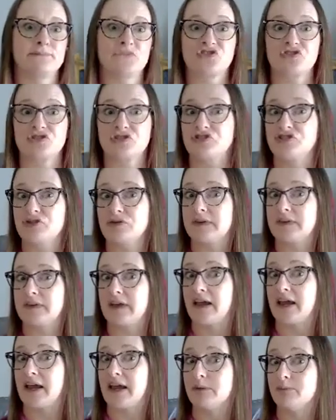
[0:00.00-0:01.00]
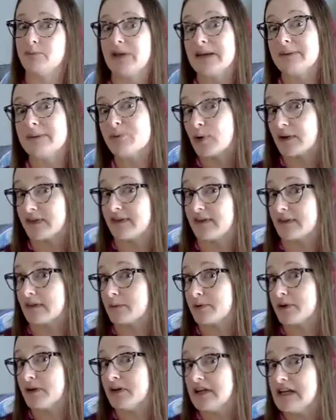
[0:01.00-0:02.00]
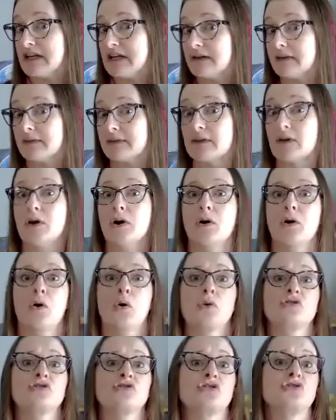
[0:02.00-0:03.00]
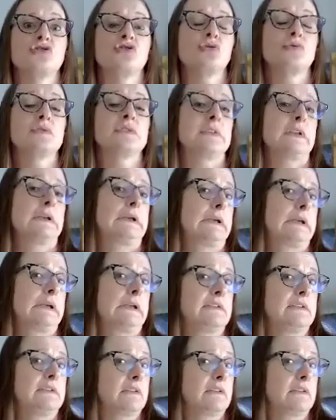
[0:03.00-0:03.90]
Should you say people with disabilities or should you say